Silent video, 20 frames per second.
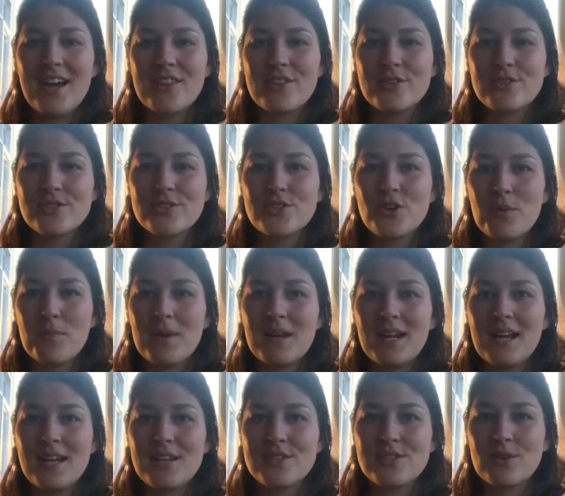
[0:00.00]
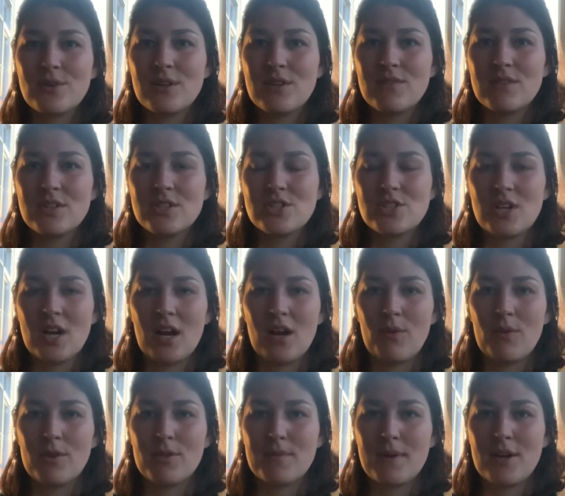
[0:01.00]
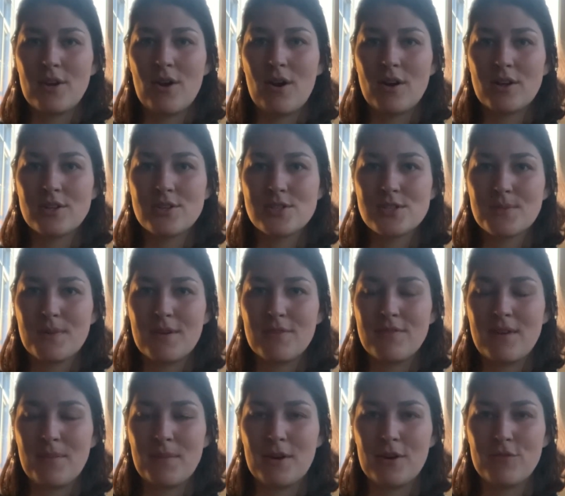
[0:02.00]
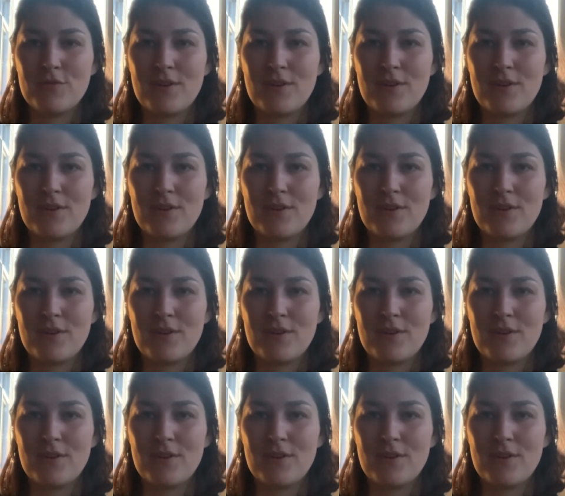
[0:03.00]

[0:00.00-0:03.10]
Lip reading: There's so many I don't even share with my doctors or my family or